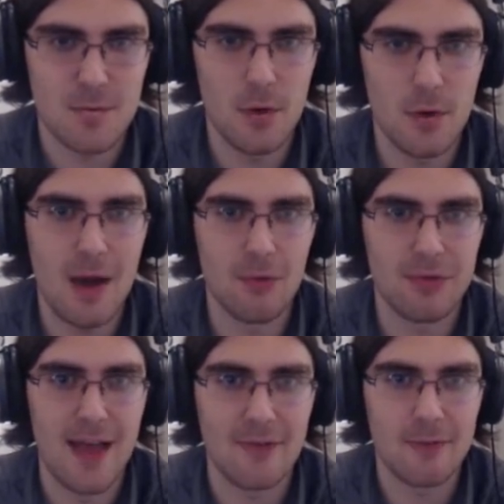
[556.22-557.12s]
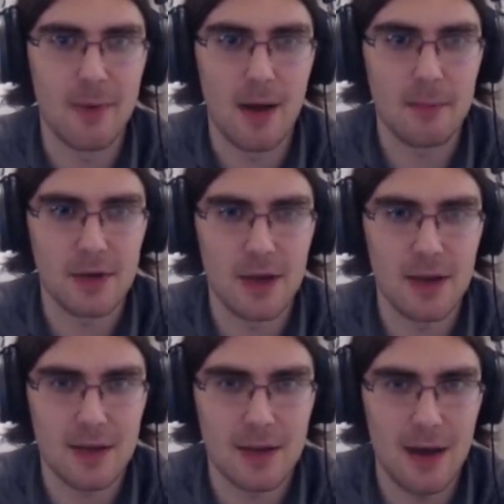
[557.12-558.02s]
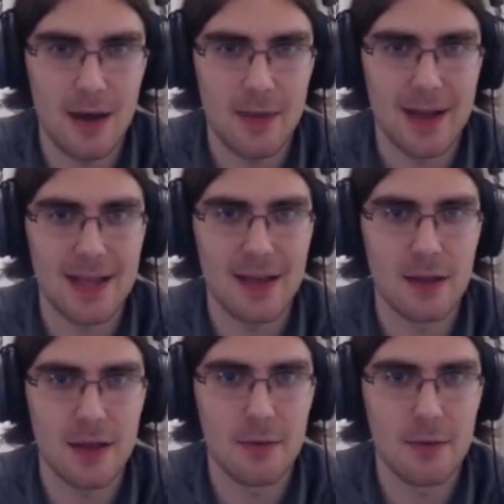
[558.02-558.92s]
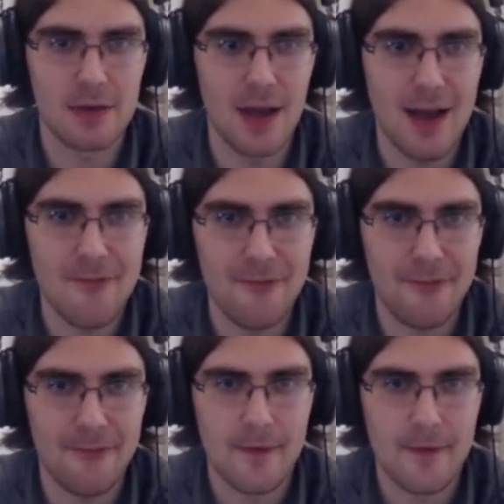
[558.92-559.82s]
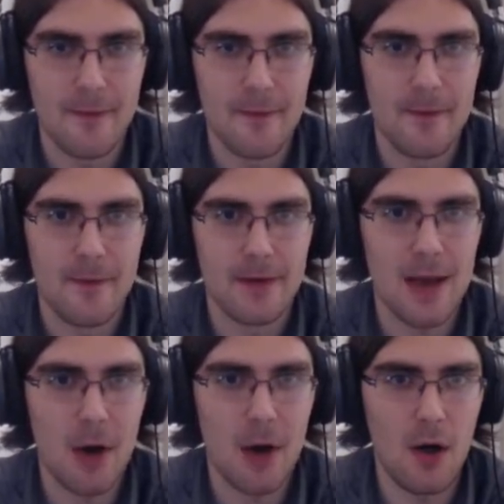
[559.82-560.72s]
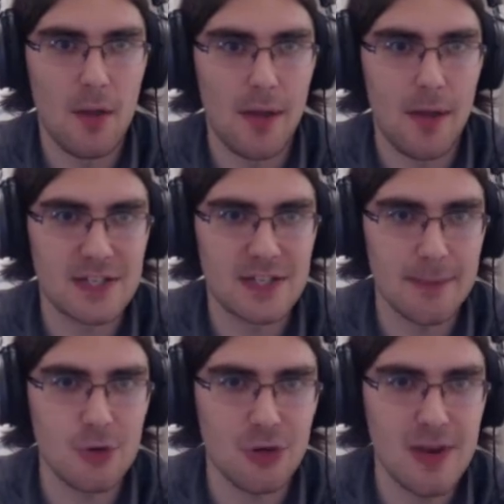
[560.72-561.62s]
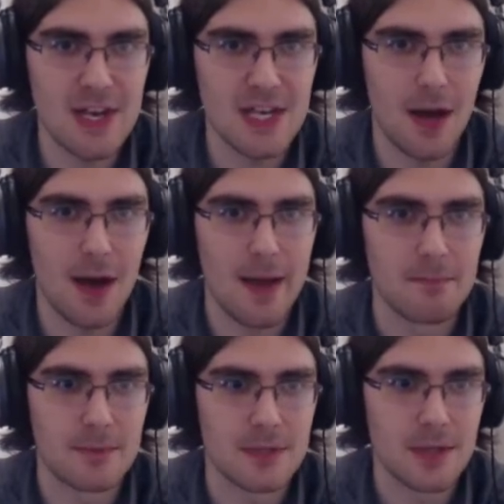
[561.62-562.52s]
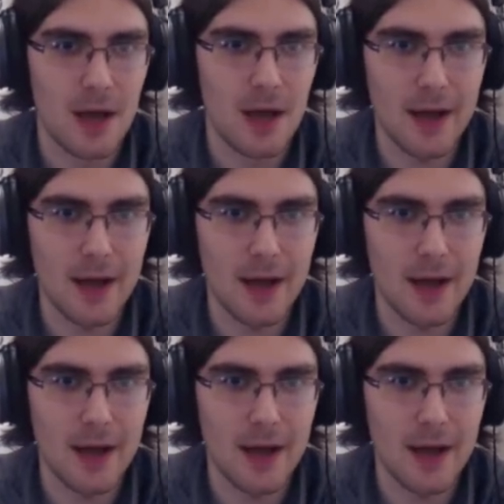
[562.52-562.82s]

I've got no health left, but I'm gonna count I can kill a guy with a knife. Come on! I've stabbed you three times.